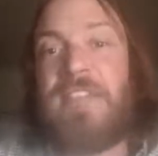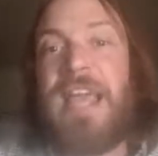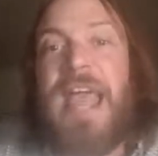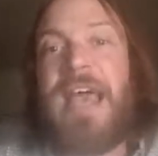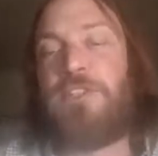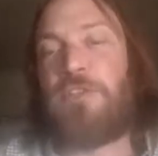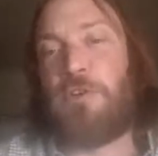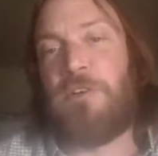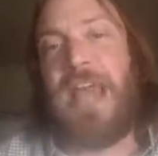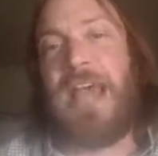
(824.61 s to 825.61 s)
They had
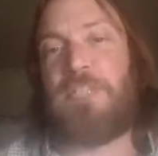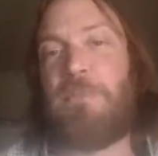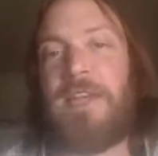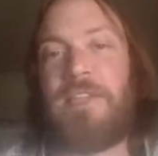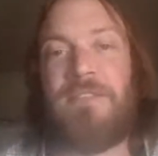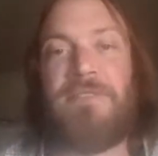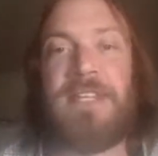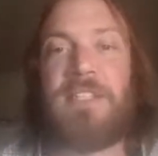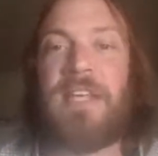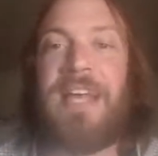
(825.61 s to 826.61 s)
certain aspects of
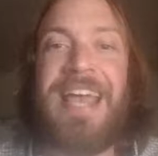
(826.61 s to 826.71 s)
this